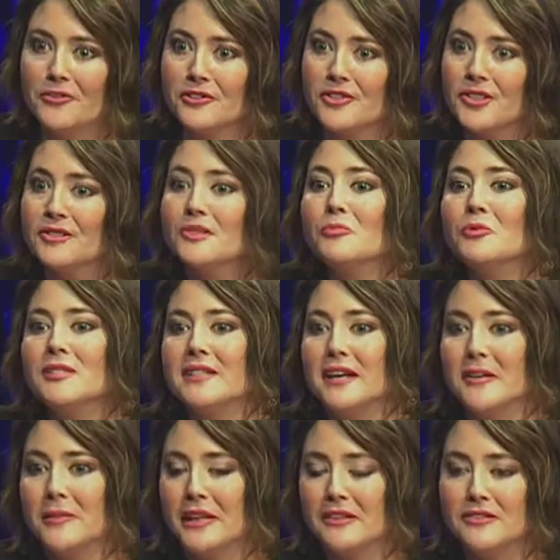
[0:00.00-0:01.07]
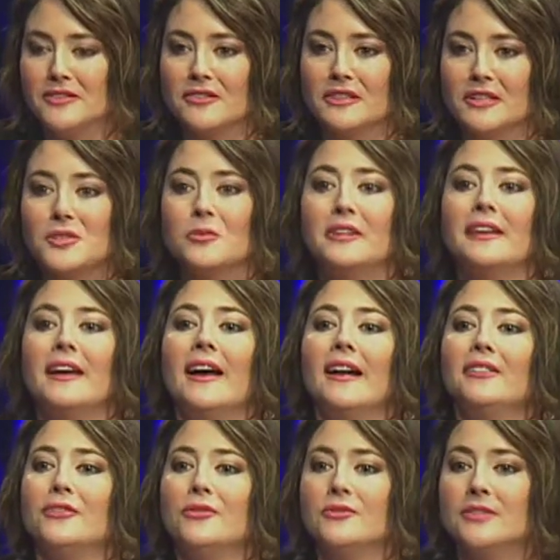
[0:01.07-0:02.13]
their system was out of balance, so that's why they
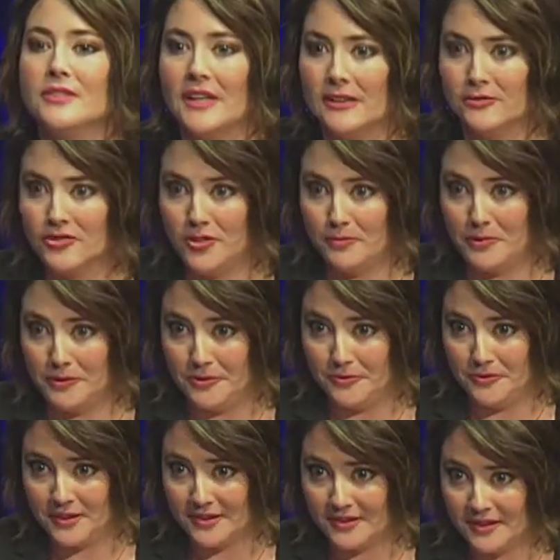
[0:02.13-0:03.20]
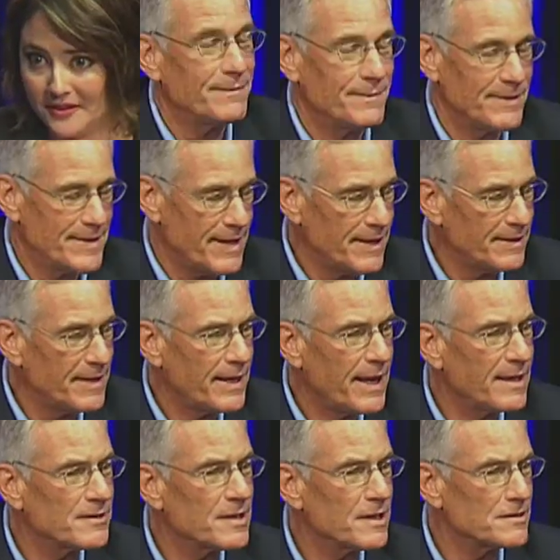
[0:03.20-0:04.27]
had those algae blooms. They, they
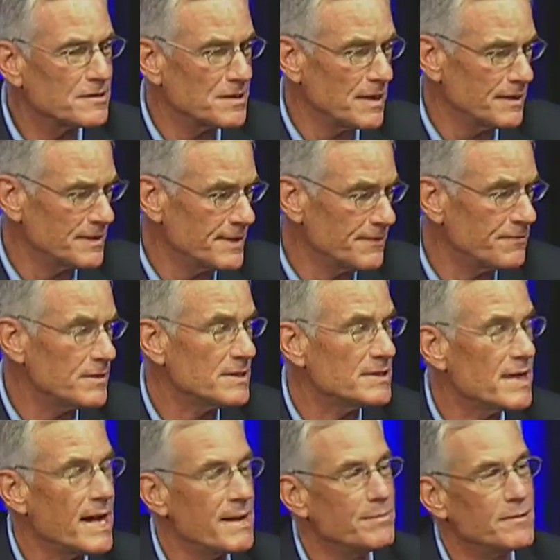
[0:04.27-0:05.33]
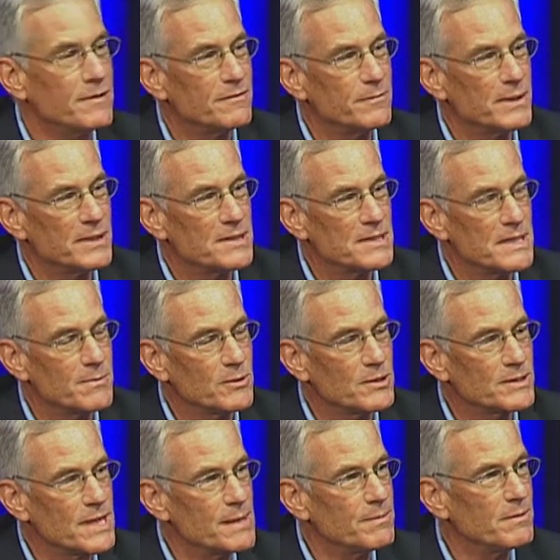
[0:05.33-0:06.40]
had a, a different type of, but a similar
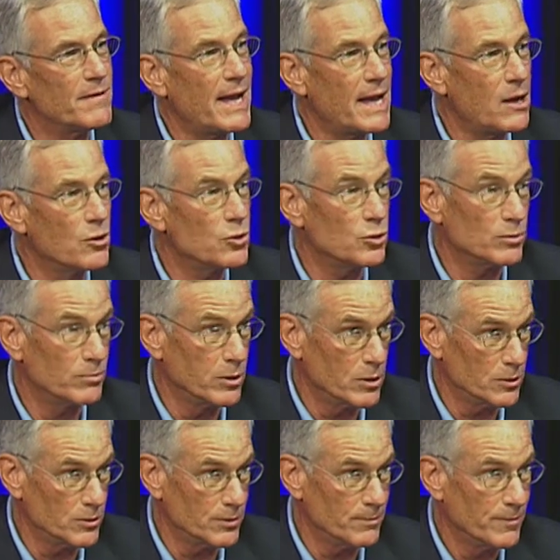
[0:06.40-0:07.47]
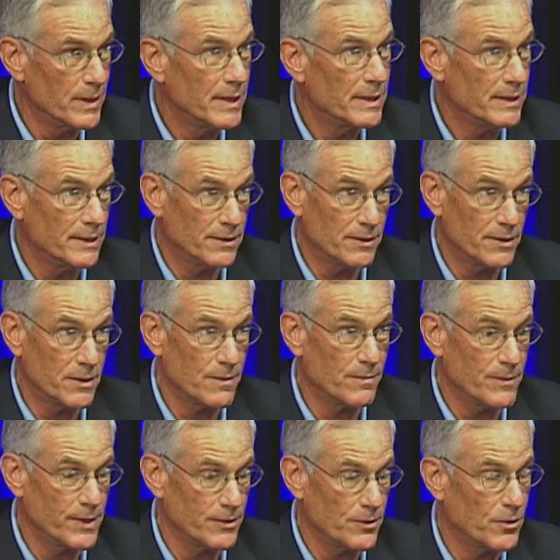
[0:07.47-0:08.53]
type of algal bloom in their
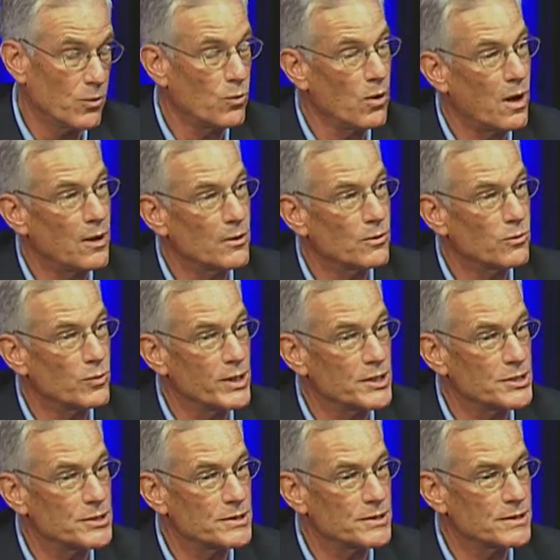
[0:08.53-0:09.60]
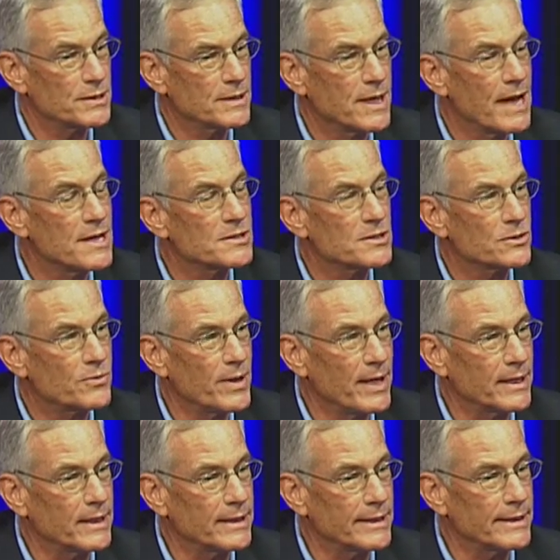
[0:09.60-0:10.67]
in their water, which
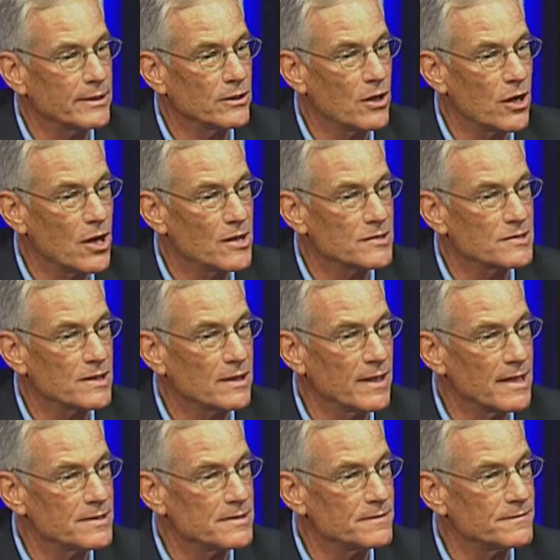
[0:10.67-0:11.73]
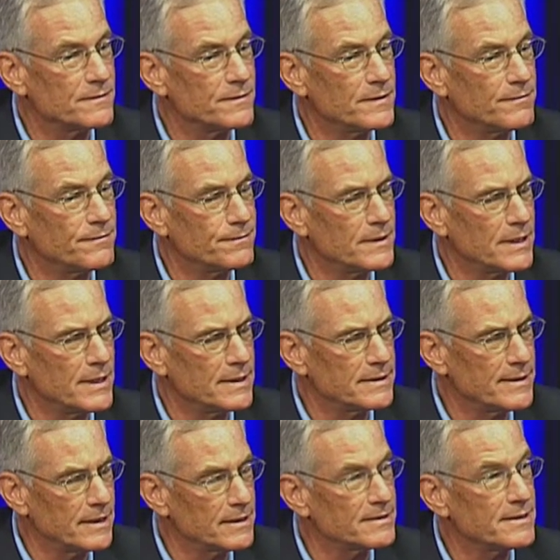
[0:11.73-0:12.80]
consequently caused lots of uh,
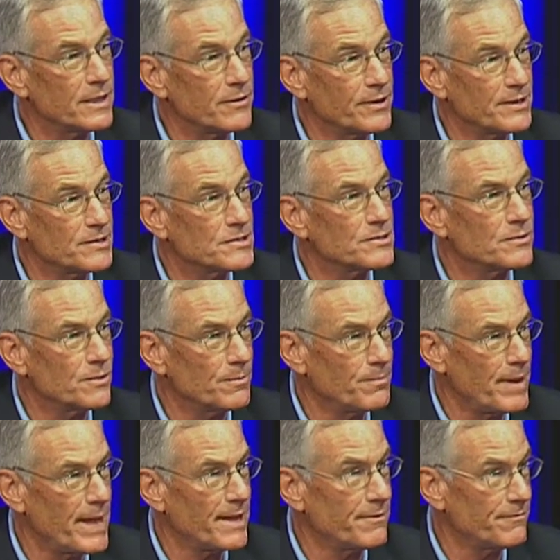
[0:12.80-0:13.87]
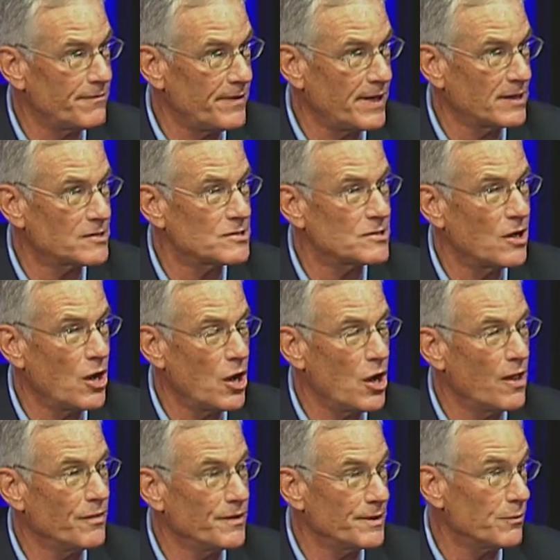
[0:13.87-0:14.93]
deleterious or bad effects
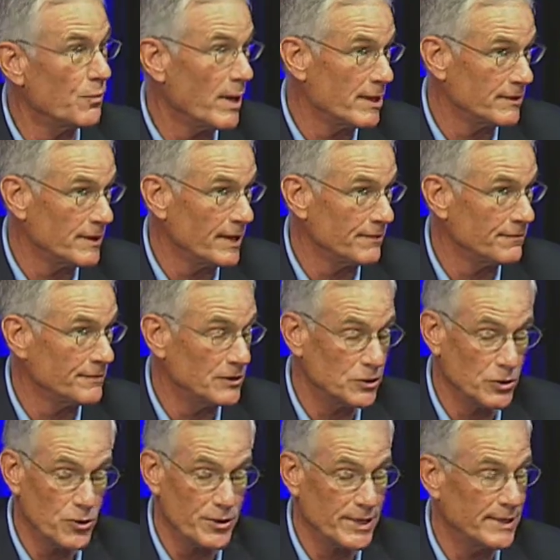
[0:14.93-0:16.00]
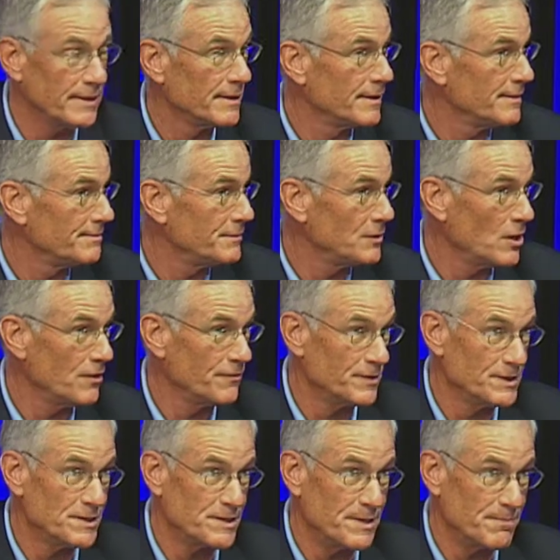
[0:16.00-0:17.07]
on the wildlife, including
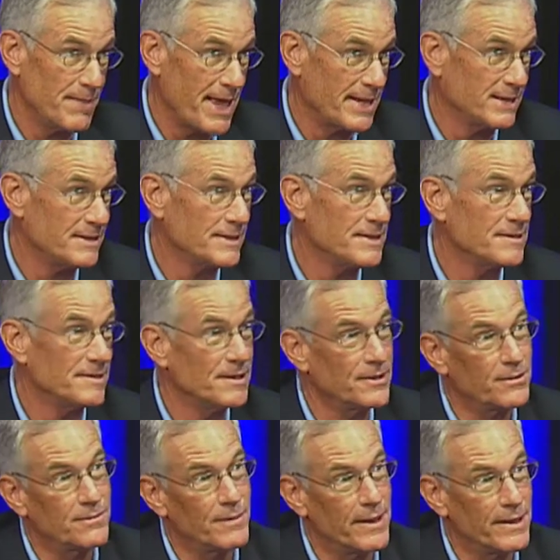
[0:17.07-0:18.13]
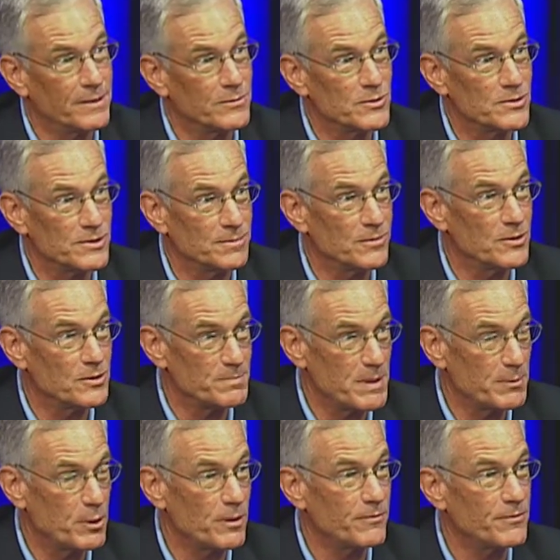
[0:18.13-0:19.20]
dolphins and manatees and other animals that most
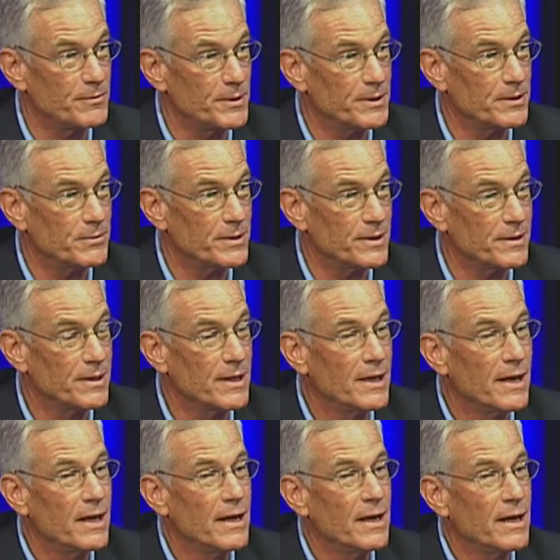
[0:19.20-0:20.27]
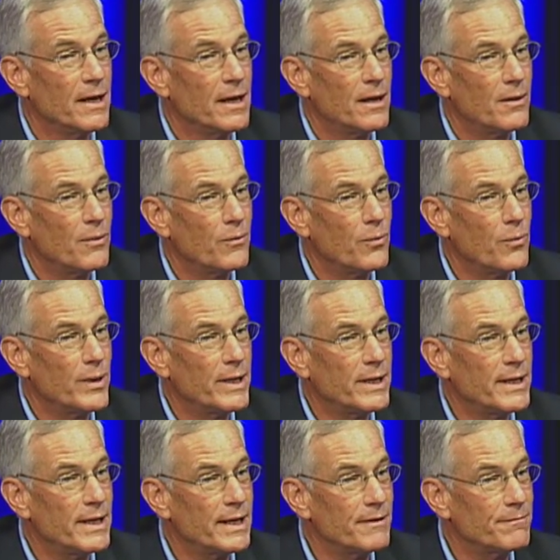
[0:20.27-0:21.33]
people are familiar with. We
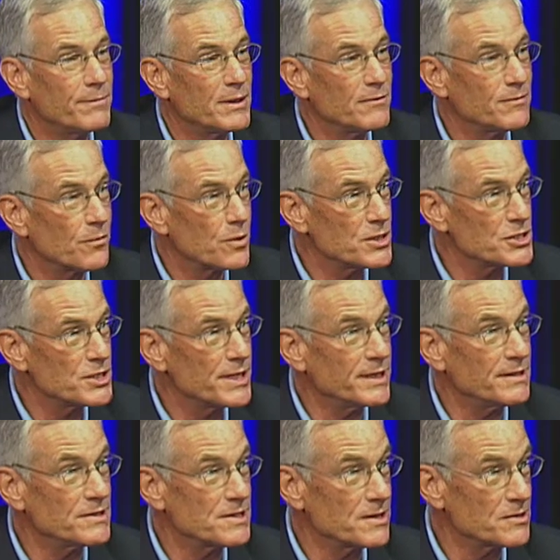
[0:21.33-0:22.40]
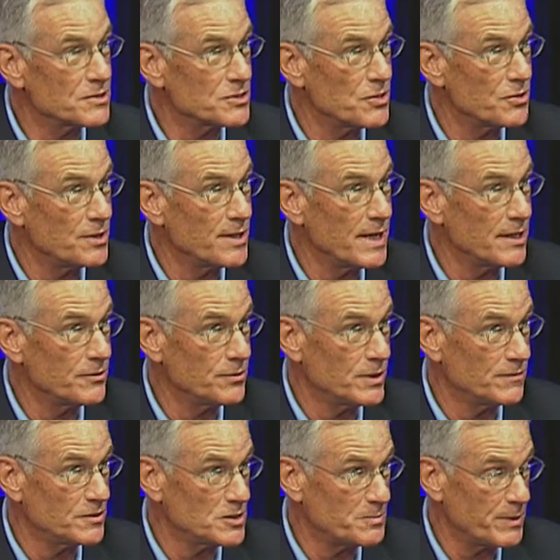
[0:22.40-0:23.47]
have been fortunate in Sarasota not to
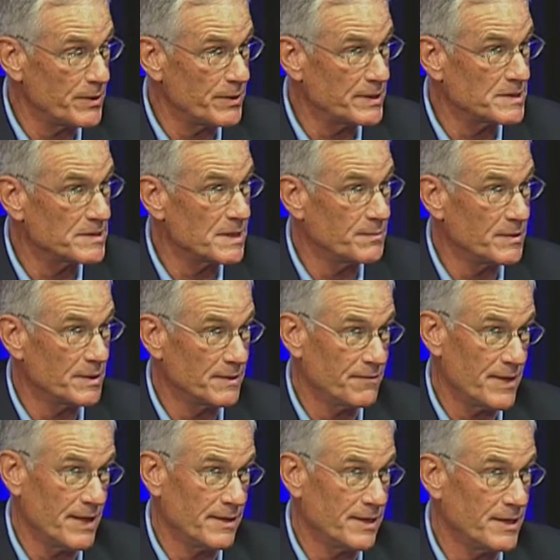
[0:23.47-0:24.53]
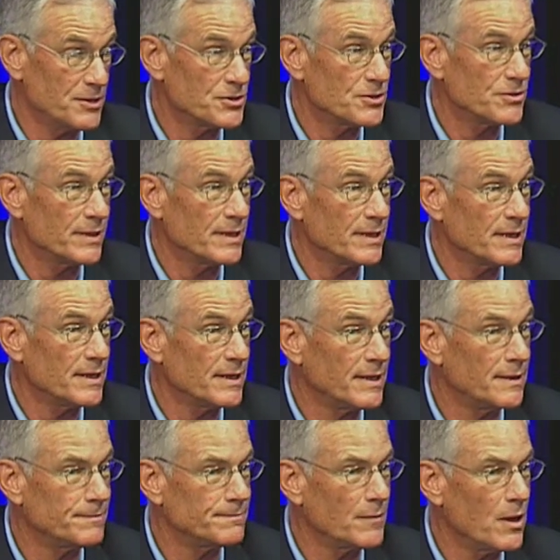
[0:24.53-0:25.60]
have experienced something of that nature, and uh,
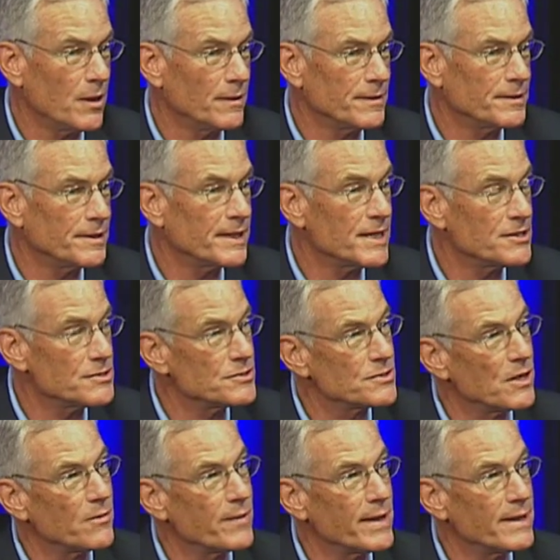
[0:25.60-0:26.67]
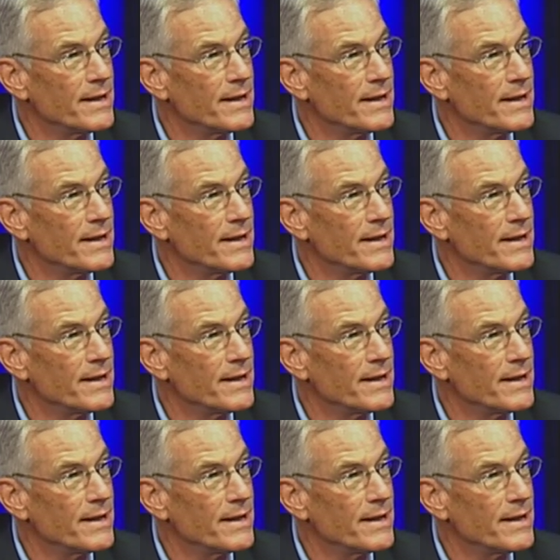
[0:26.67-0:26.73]
it, all indications are right